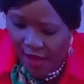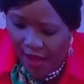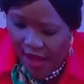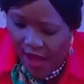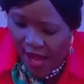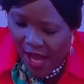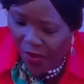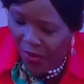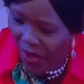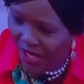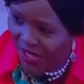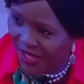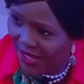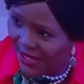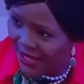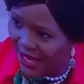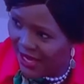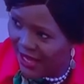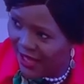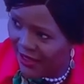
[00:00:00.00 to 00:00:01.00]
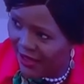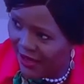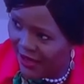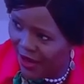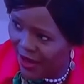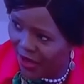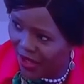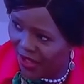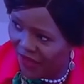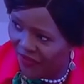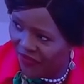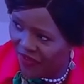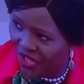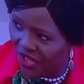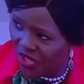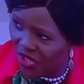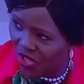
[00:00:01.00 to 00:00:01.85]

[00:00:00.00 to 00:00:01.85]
I want to say that our convention